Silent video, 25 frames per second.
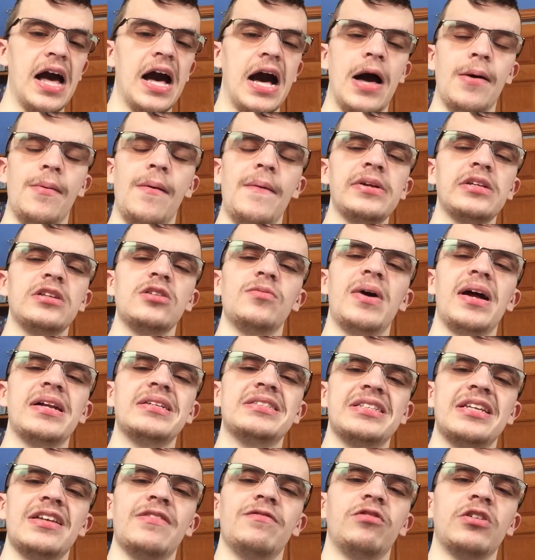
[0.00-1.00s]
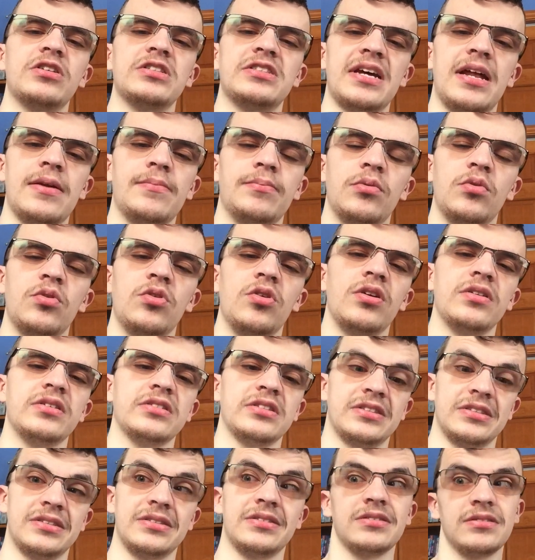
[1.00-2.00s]
I'll probably do what I did for Deadpool
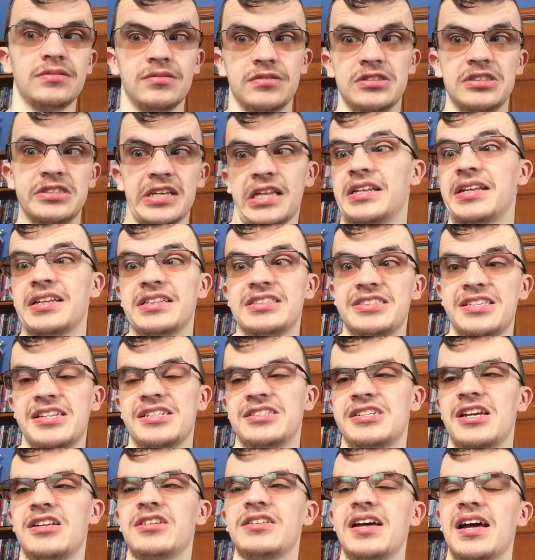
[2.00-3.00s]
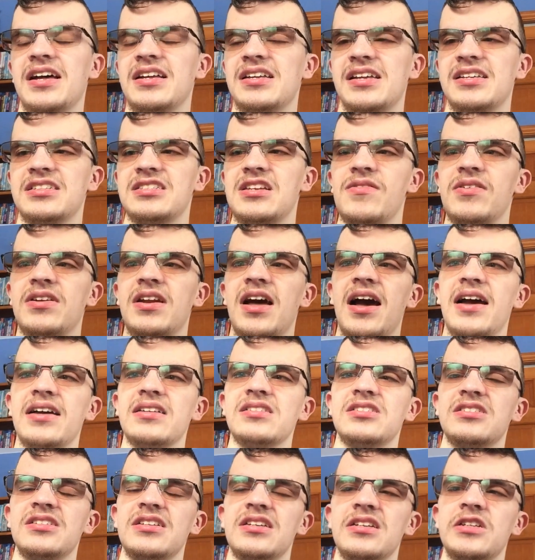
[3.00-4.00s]
and sell the 7 High
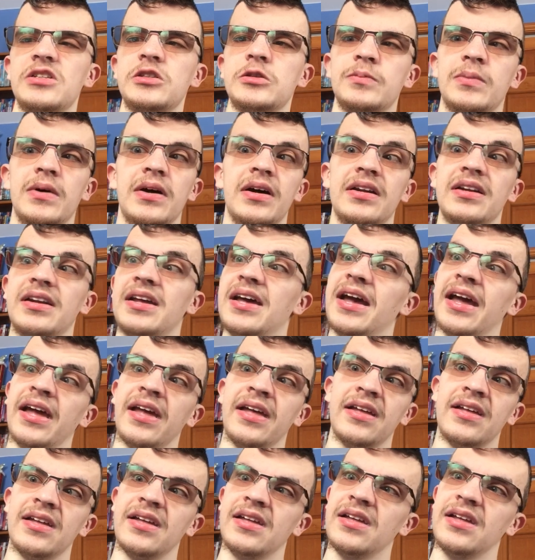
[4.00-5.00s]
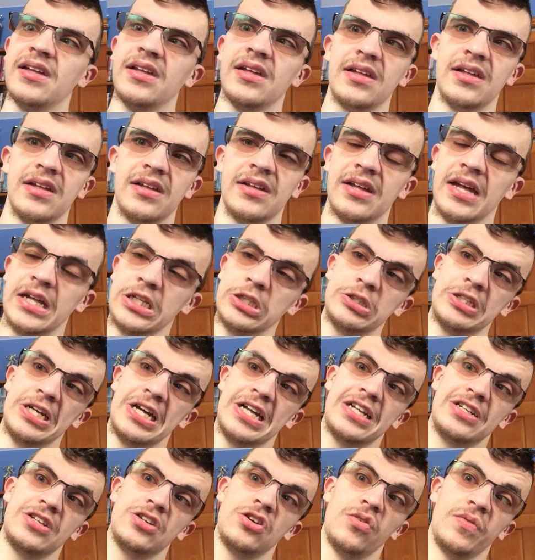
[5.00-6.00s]
Seas, but hey, that's what
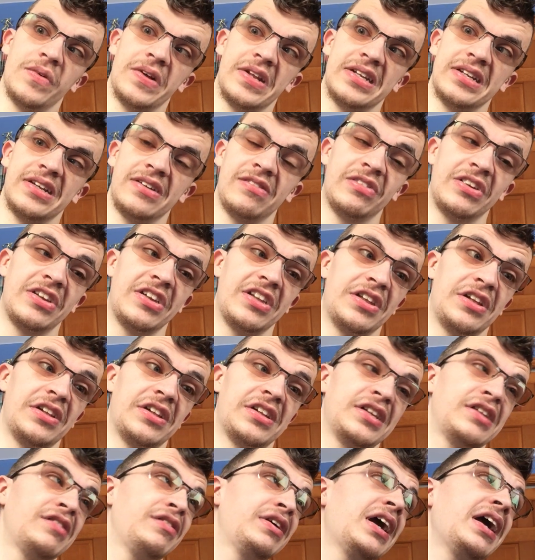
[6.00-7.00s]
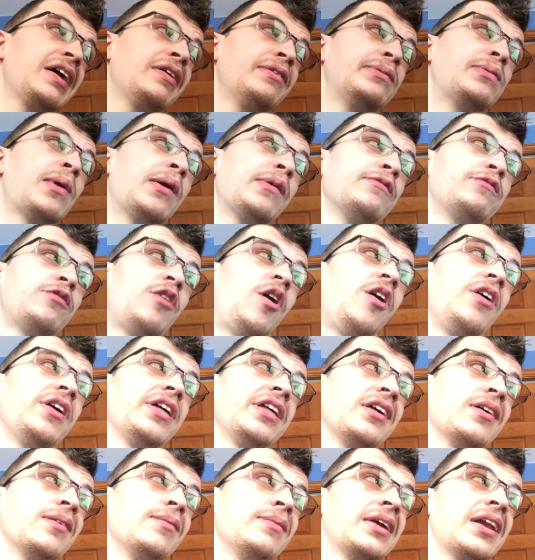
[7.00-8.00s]
I do. You get one
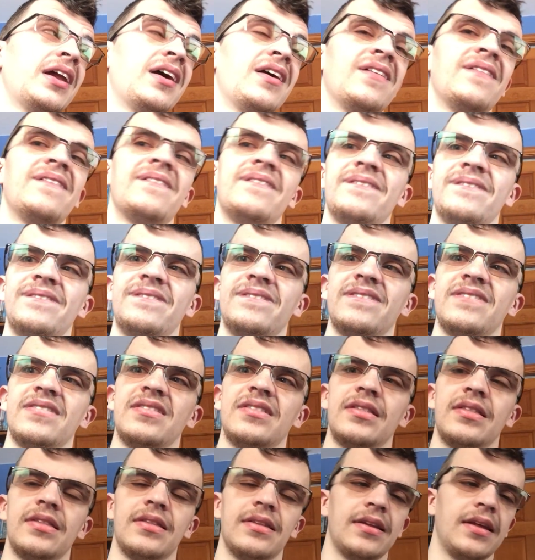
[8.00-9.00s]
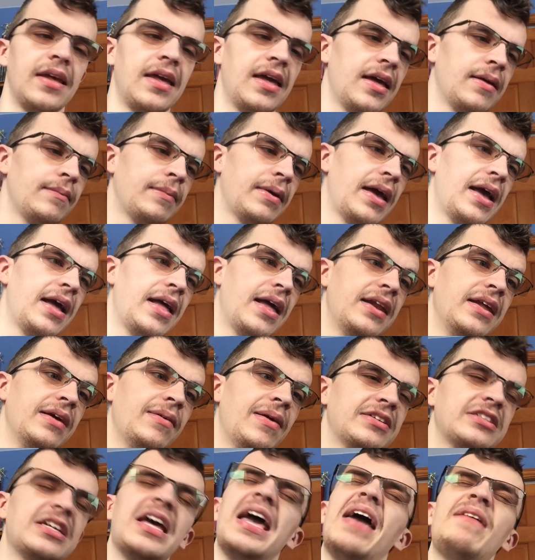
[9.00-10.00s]
volume, you know? But
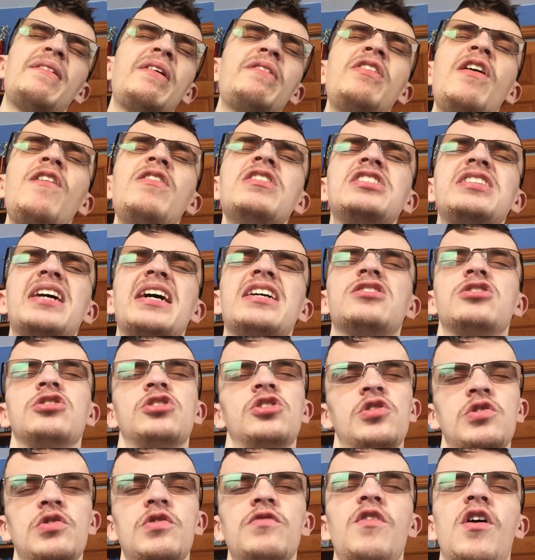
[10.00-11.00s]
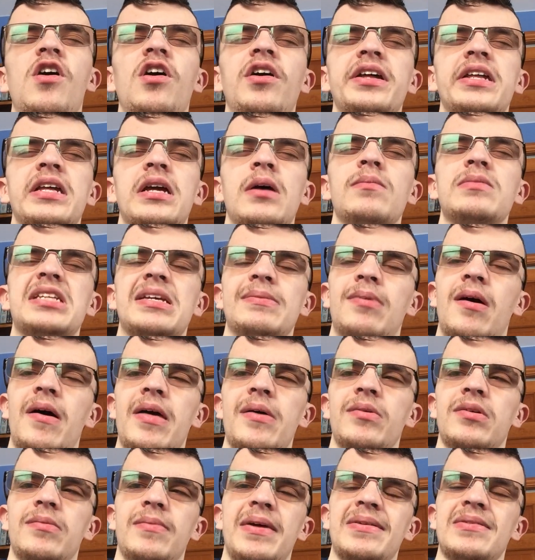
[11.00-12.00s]
anyways, if it was like 2 volumes, I
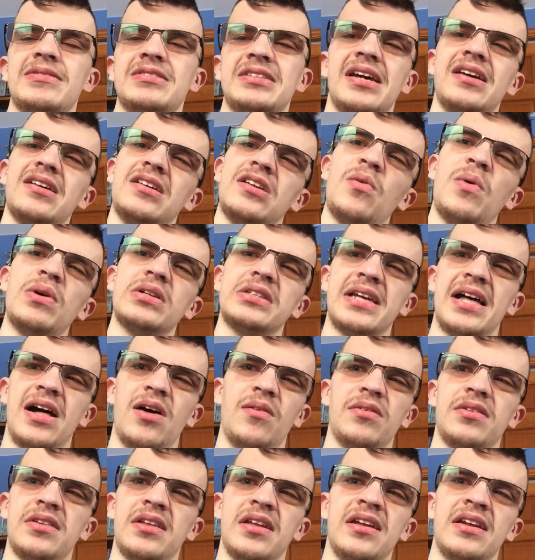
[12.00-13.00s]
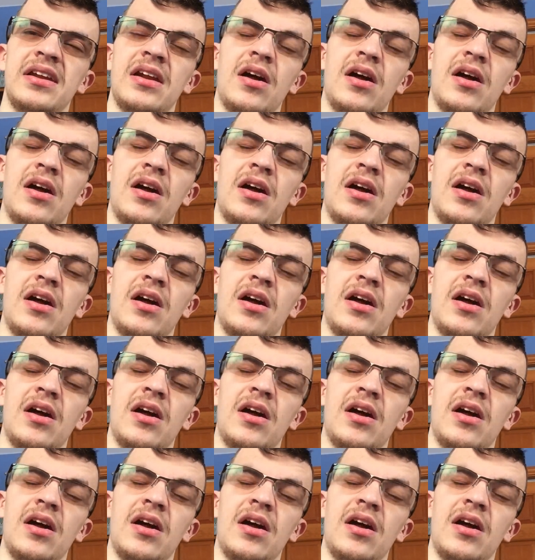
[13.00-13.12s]
probably would have been just like, you know what the hell with that?